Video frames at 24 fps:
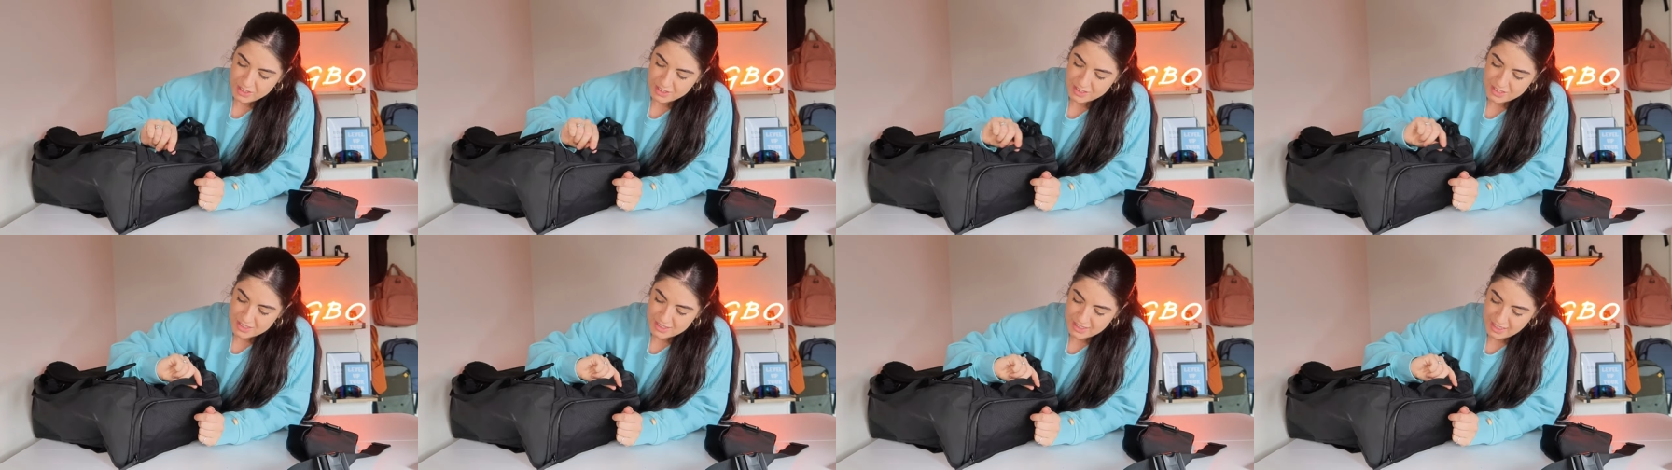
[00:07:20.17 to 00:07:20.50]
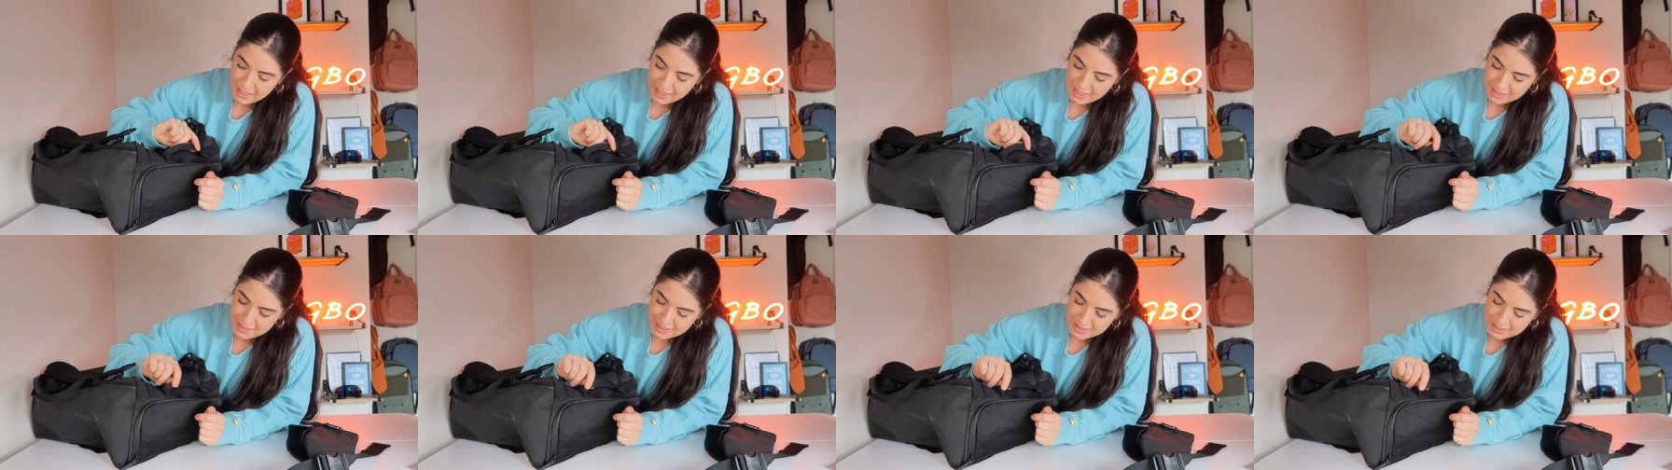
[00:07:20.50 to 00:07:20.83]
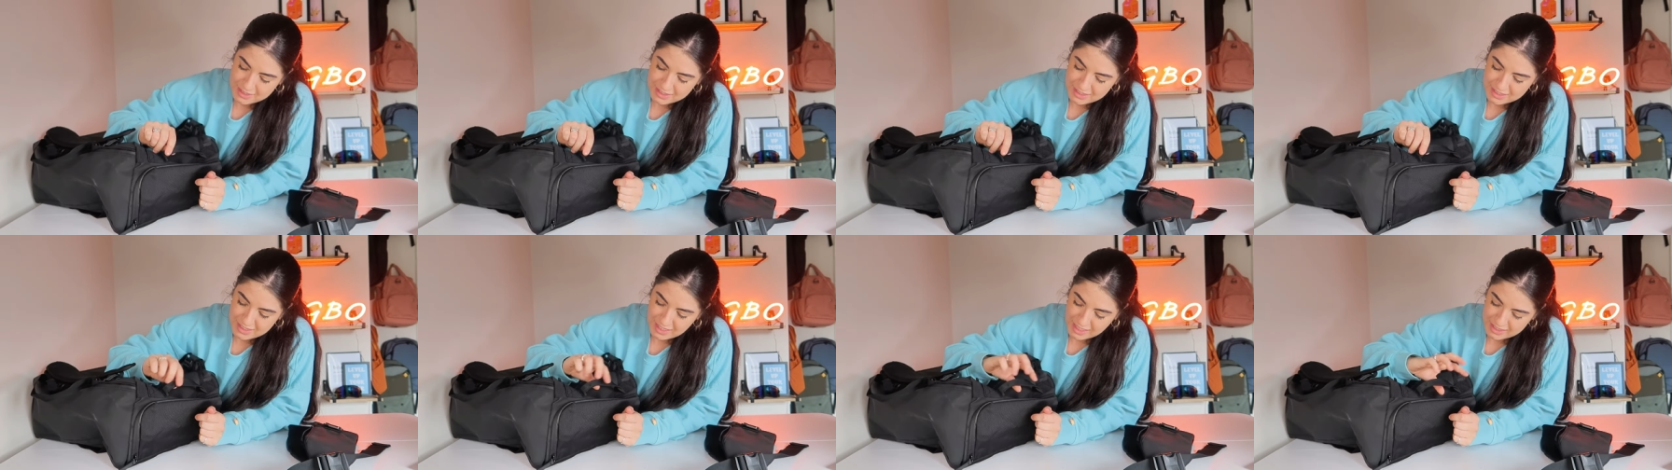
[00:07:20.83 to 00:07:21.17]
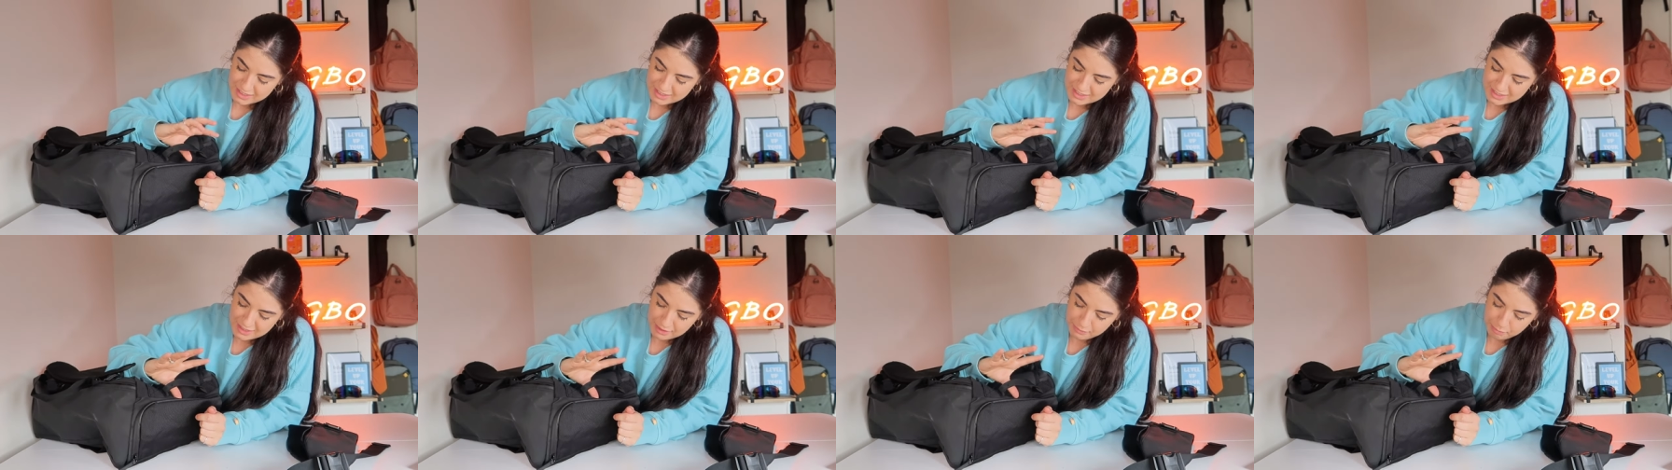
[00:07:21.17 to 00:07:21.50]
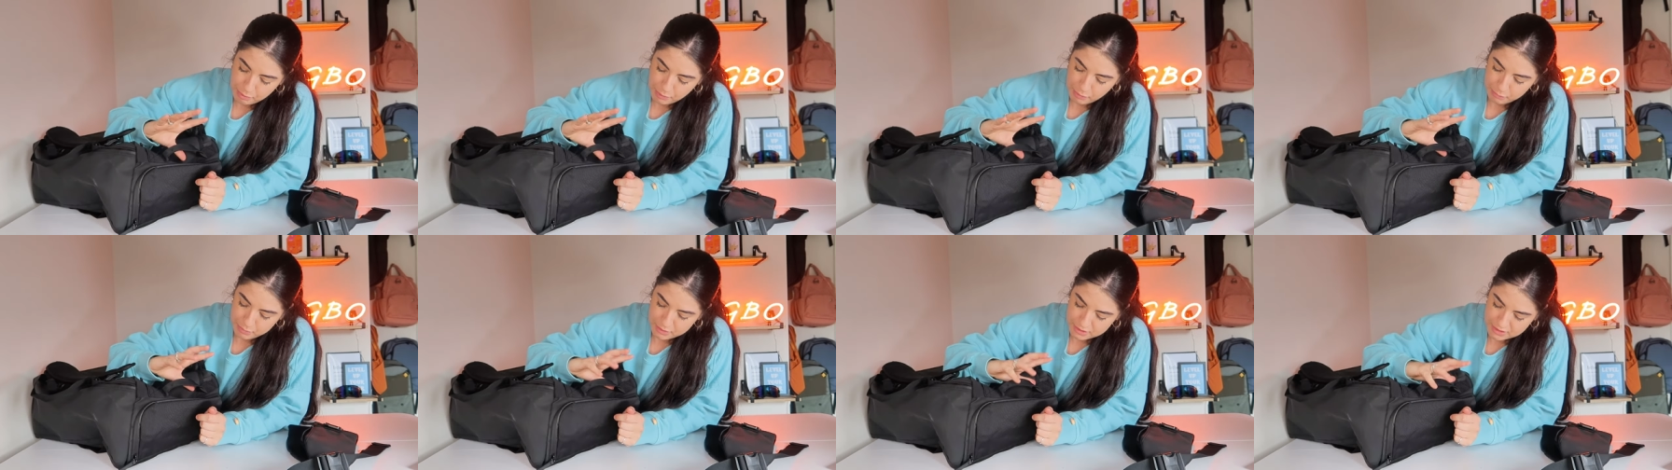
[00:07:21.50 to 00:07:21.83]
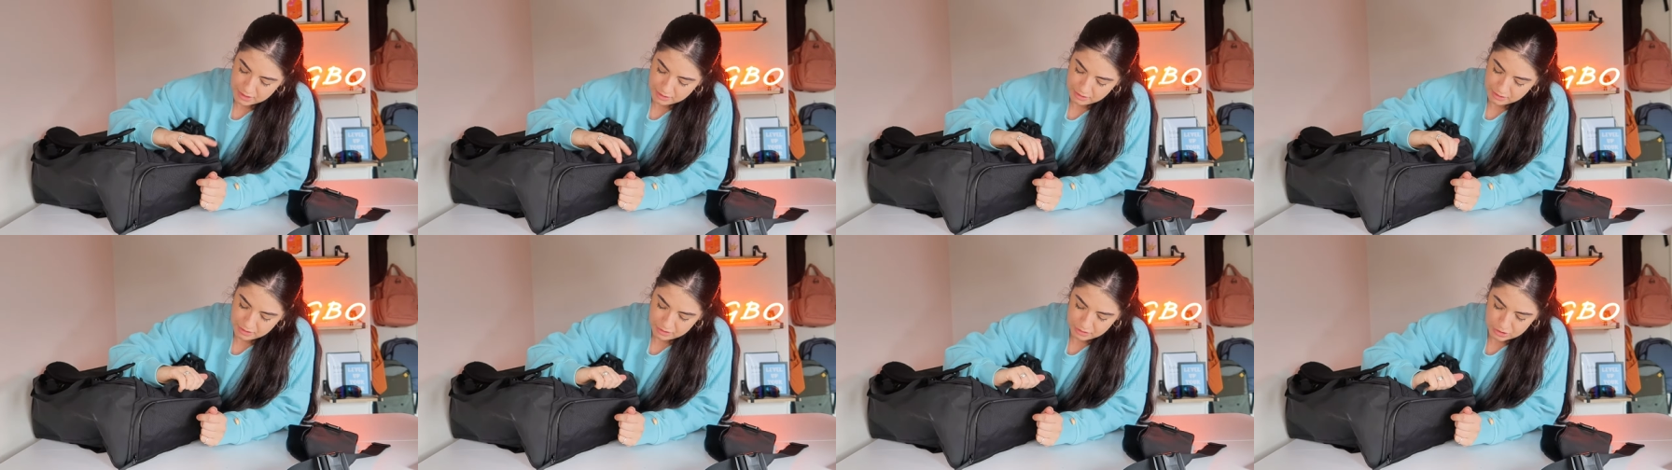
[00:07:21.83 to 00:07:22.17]
This is that seatbelt
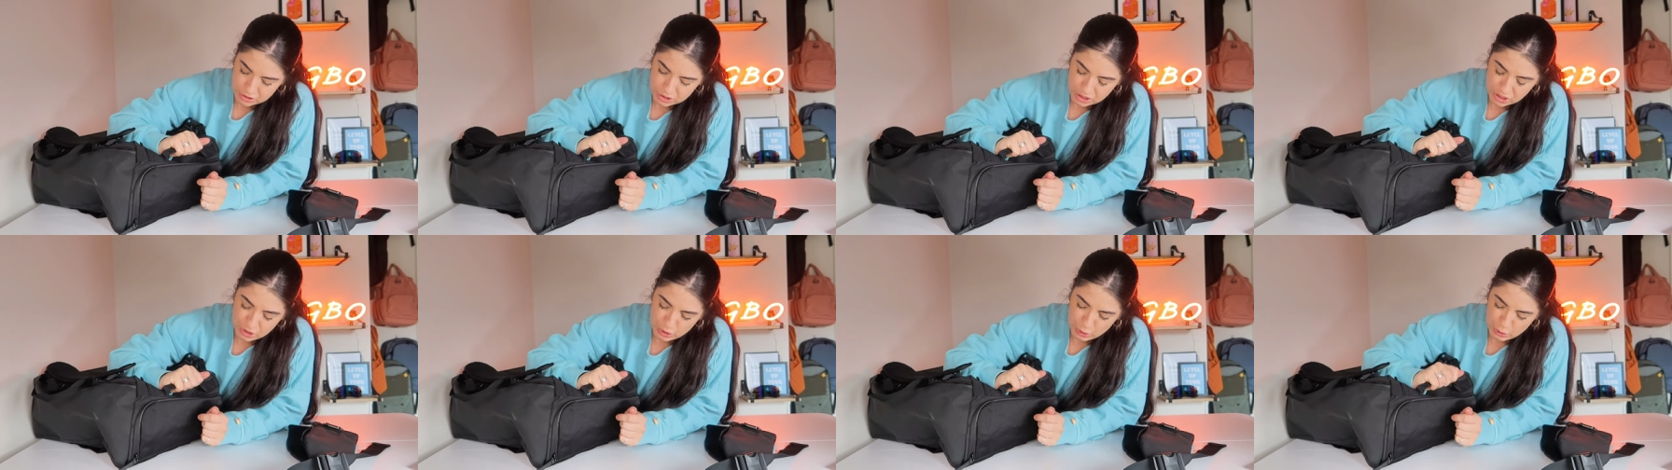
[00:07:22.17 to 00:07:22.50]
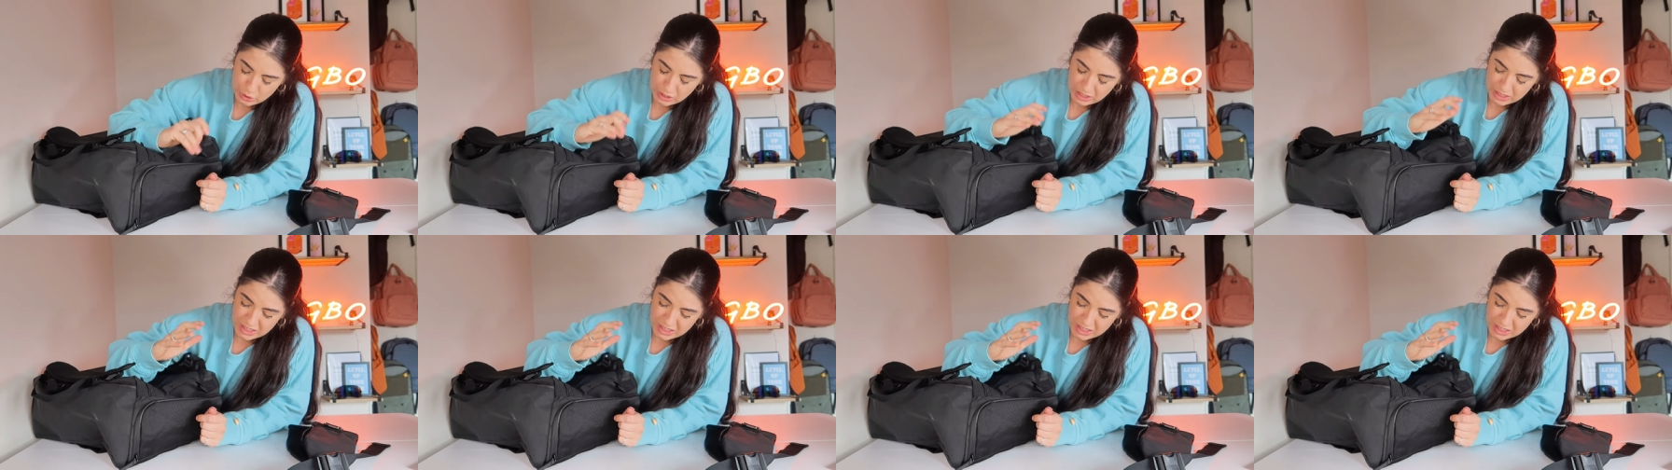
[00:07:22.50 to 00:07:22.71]
material too.